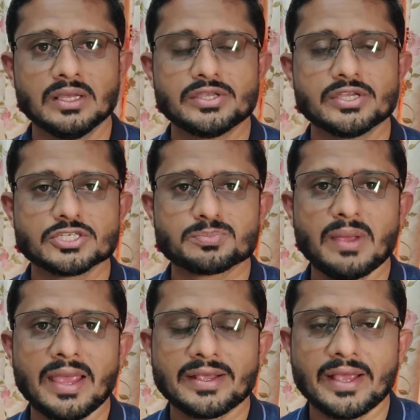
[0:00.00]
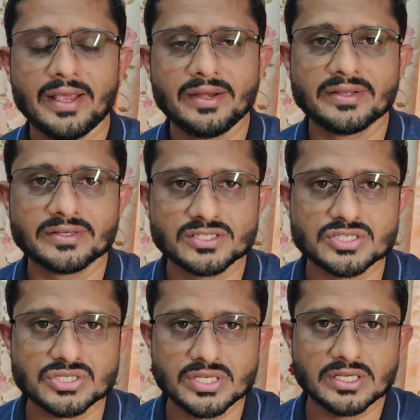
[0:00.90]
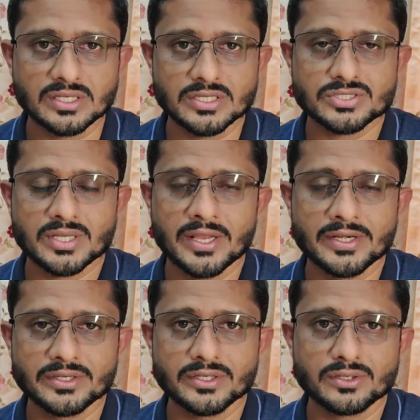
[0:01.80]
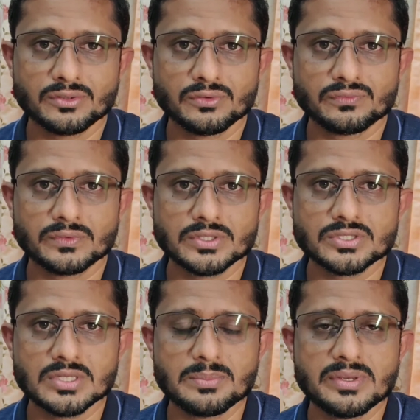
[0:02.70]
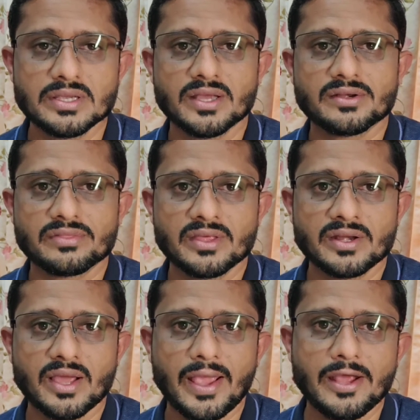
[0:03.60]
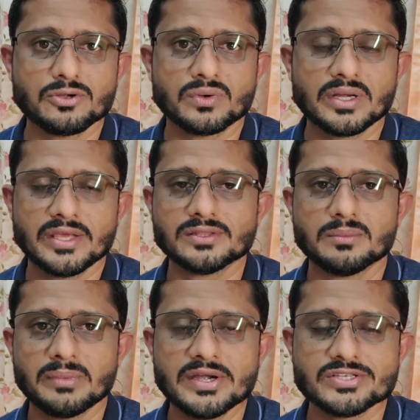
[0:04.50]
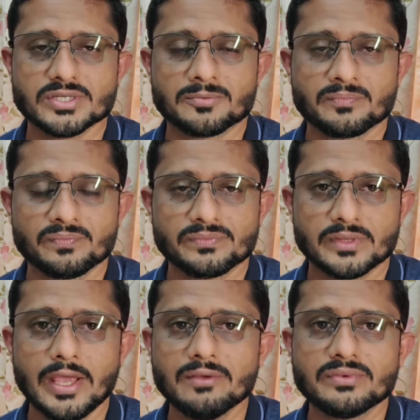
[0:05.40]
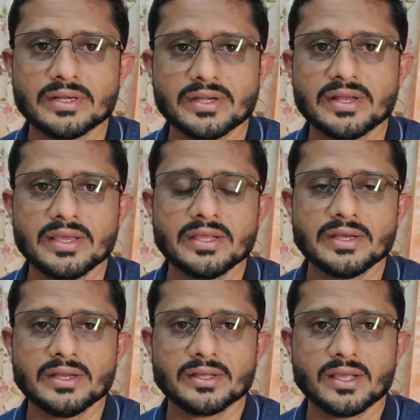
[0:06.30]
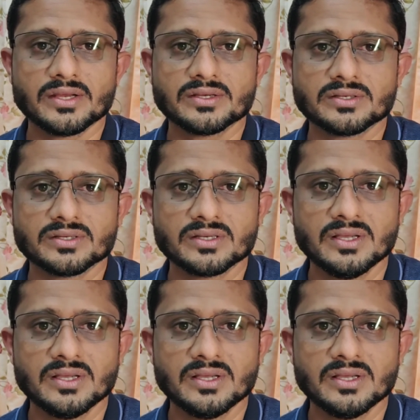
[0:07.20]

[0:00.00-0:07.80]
Years back, I had a sickness and of a TB, and then I had to take the medicine every day and